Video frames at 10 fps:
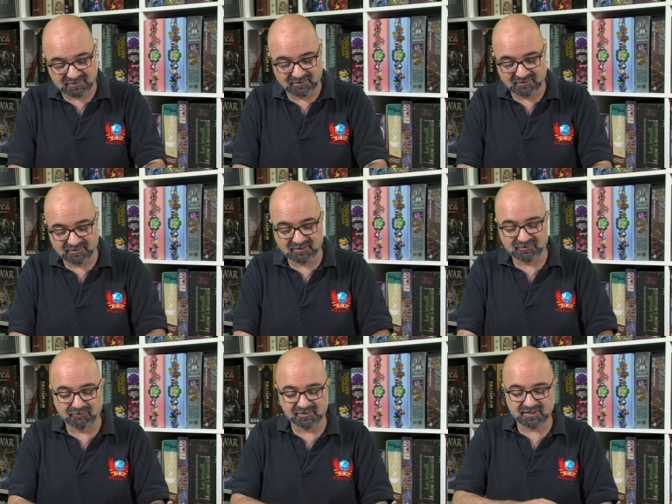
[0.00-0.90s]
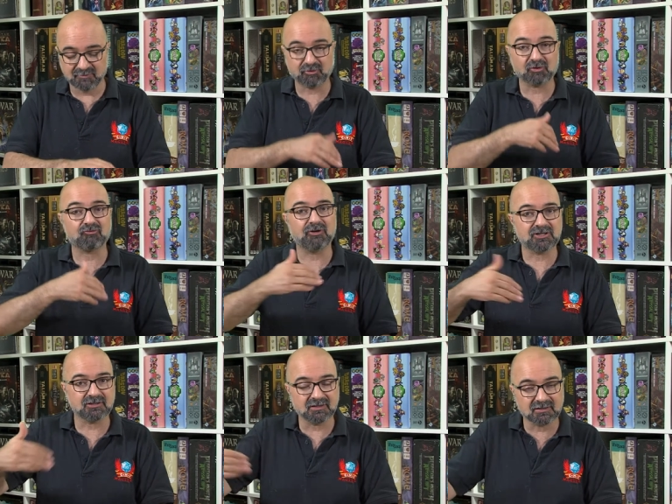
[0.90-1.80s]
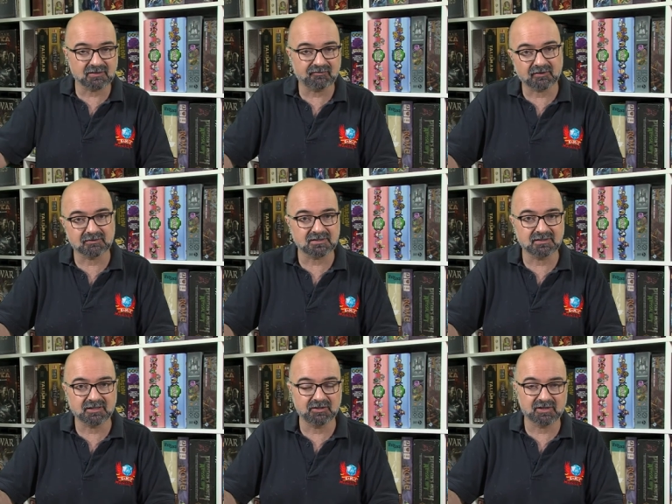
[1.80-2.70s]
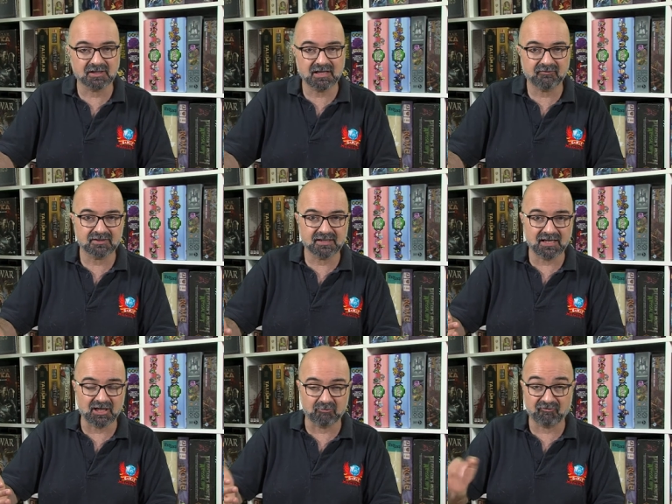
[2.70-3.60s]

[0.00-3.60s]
uh, that there is a progression in the difficulty that you can have in the game.